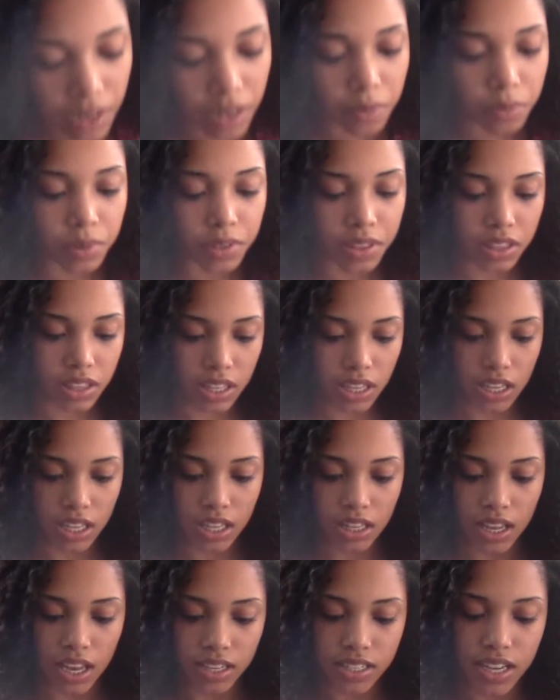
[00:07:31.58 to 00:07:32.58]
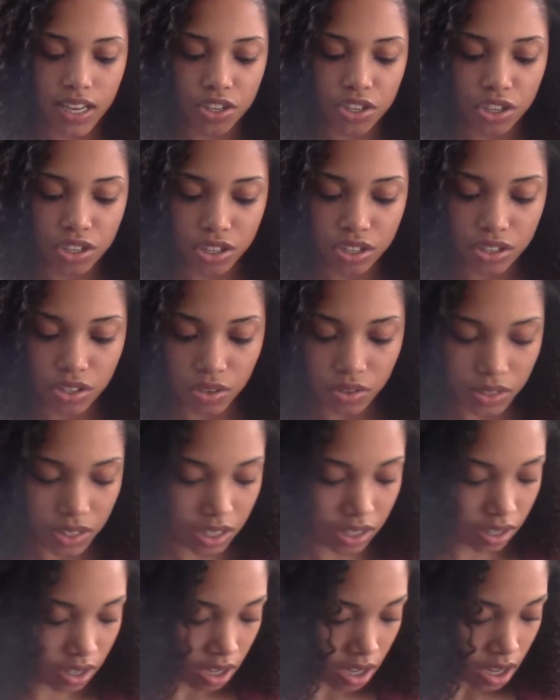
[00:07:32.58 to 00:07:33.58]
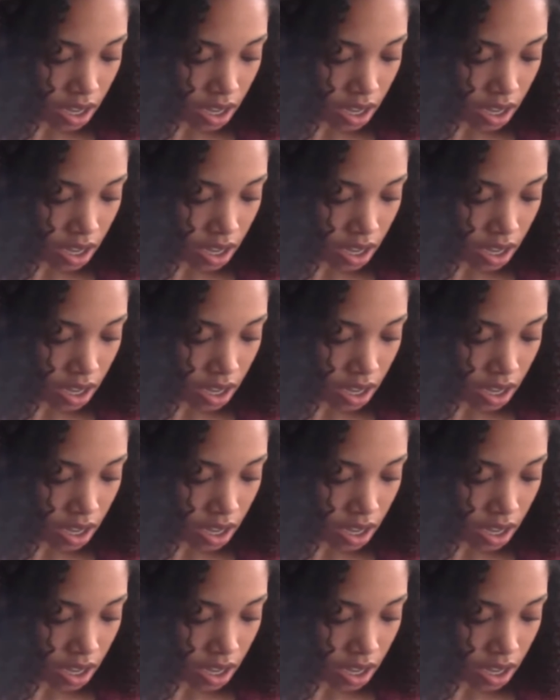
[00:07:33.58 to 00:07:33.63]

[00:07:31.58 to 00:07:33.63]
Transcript: up with the lactation consultant,